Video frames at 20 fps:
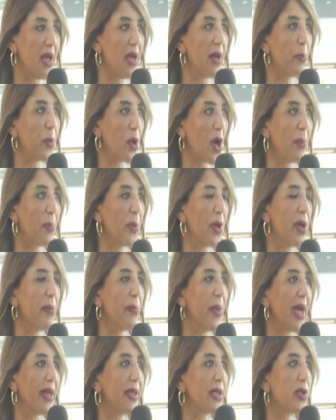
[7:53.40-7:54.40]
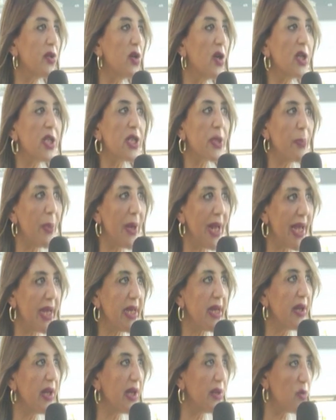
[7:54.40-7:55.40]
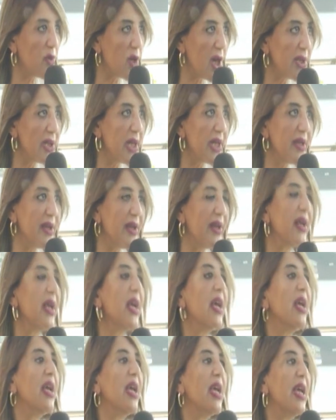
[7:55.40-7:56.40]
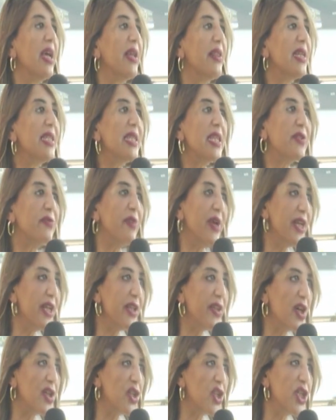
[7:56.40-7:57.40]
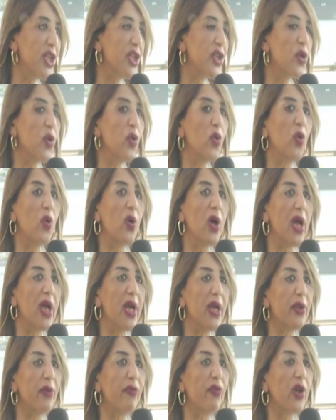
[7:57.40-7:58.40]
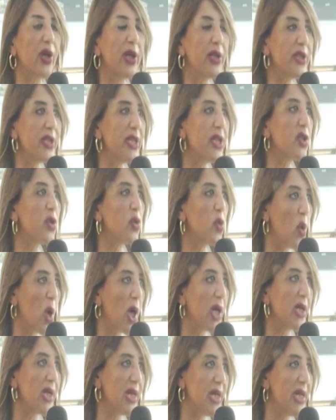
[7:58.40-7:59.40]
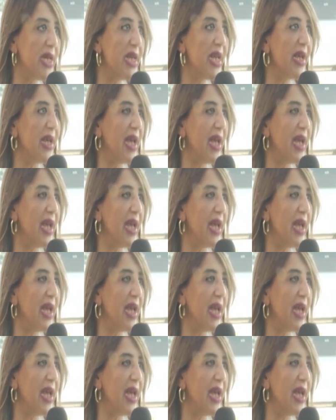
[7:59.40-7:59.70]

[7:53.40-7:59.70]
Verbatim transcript: problem and starts playing and running. this is very touchy. So the volunteers who are really